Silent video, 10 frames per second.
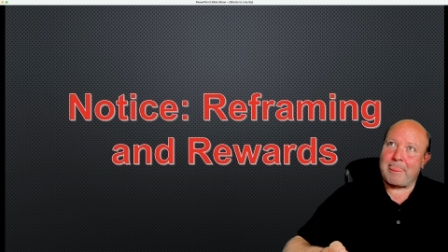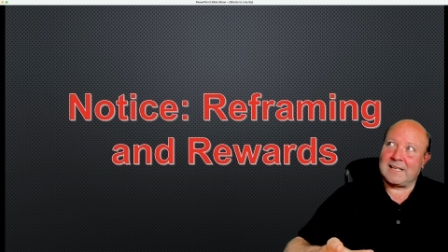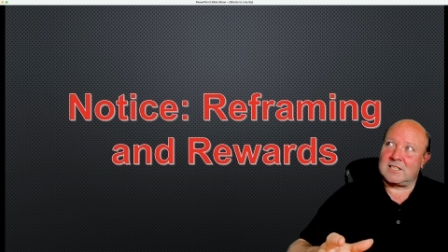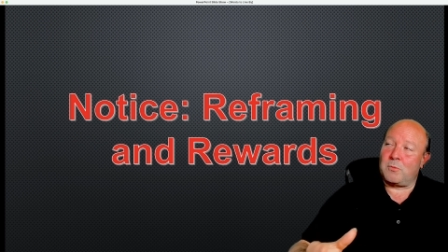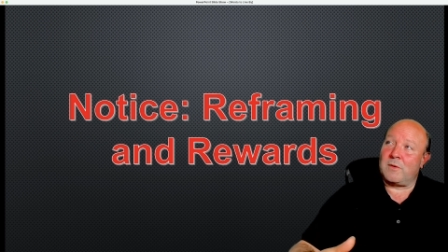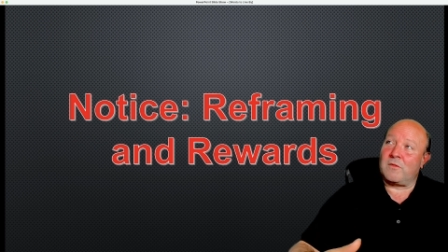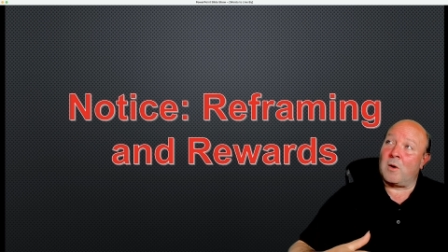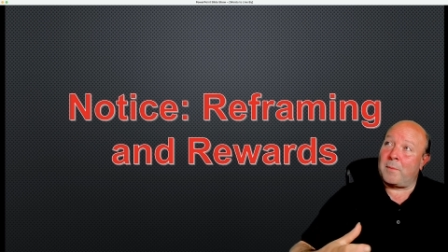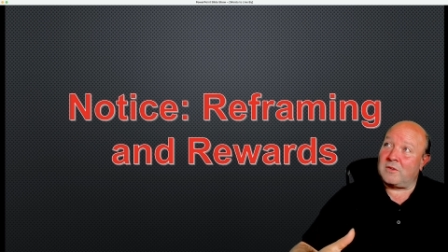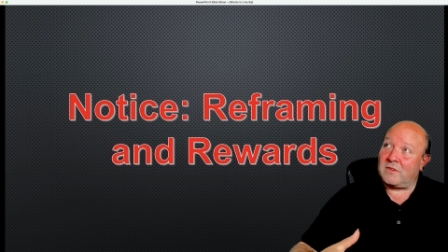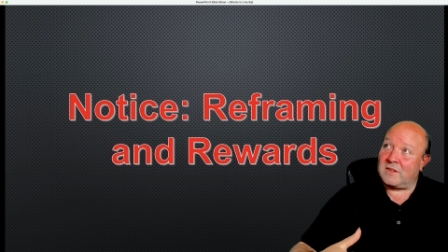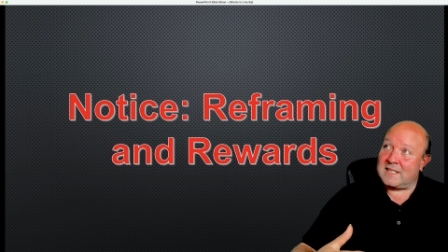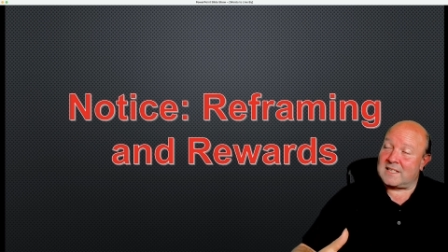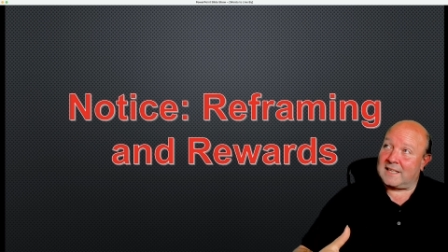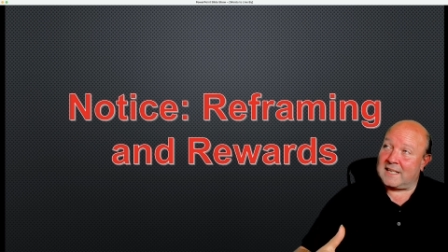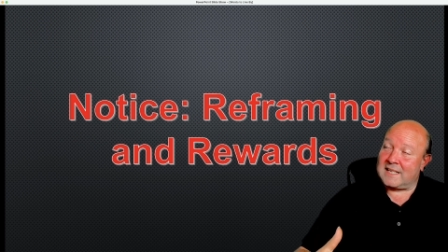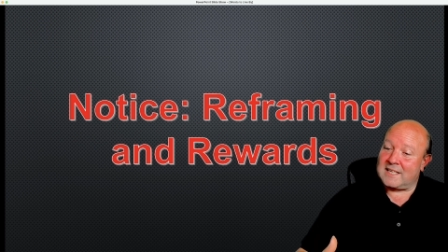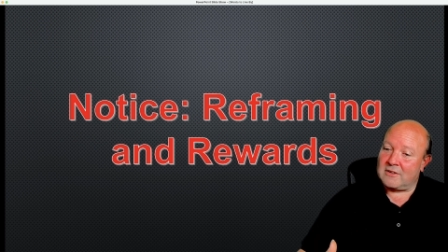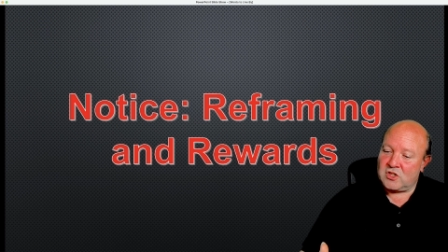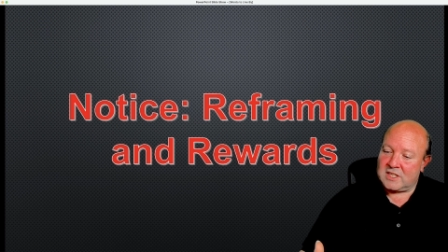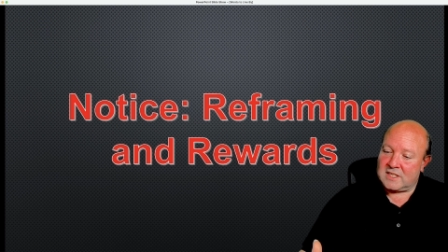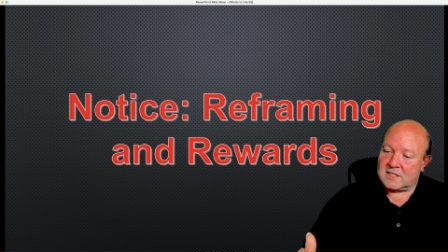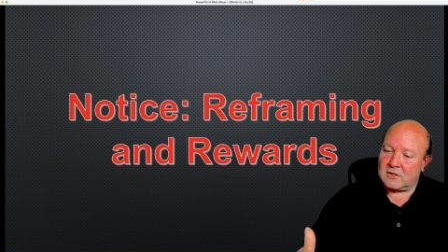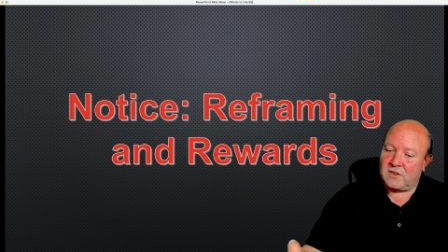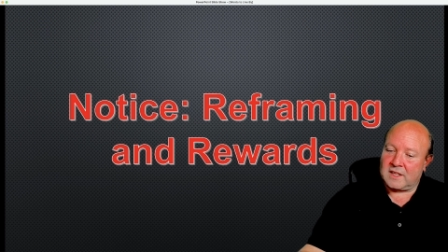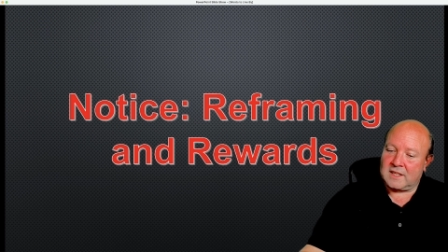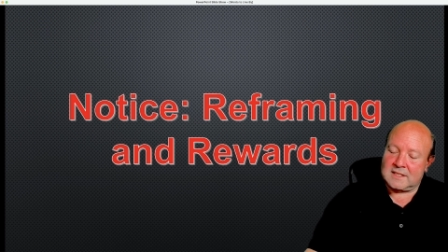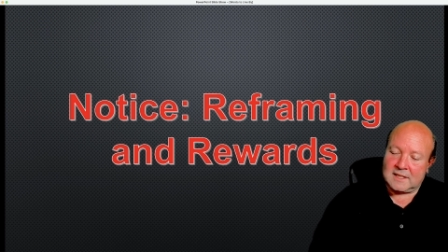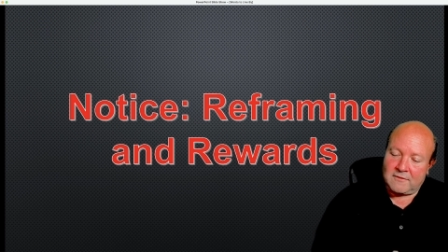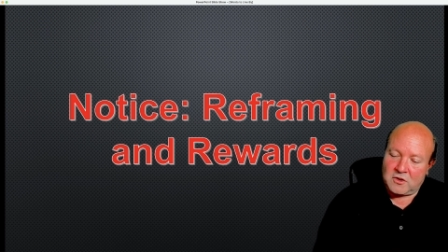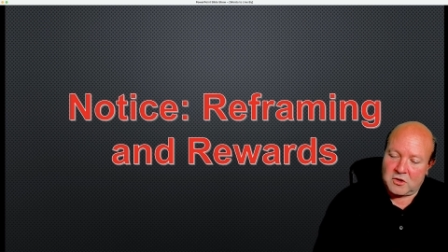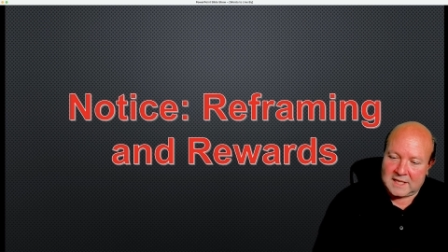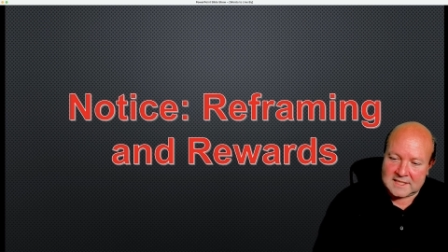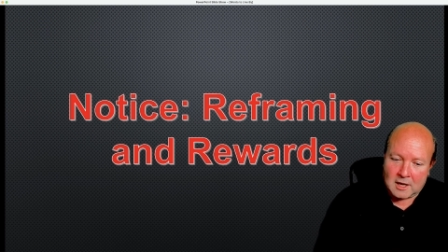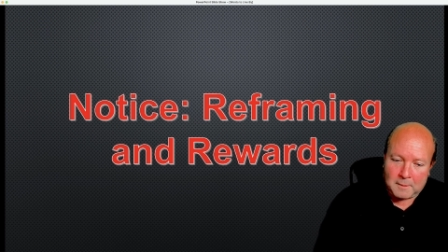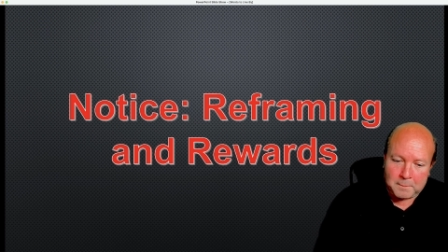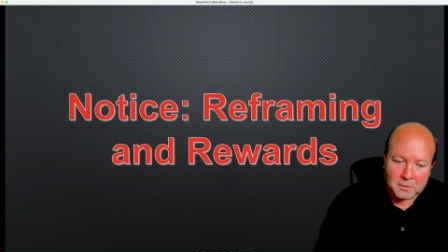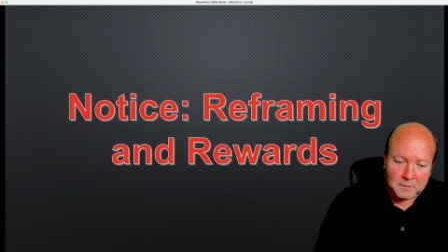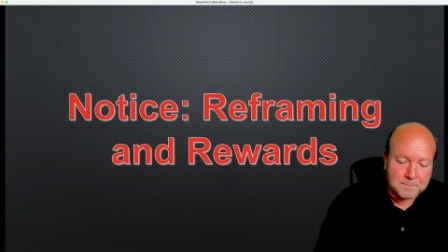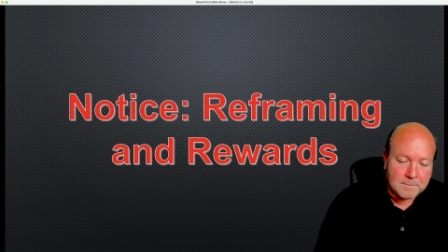So we've got both of these ideas here in Jesus. So to give you an example,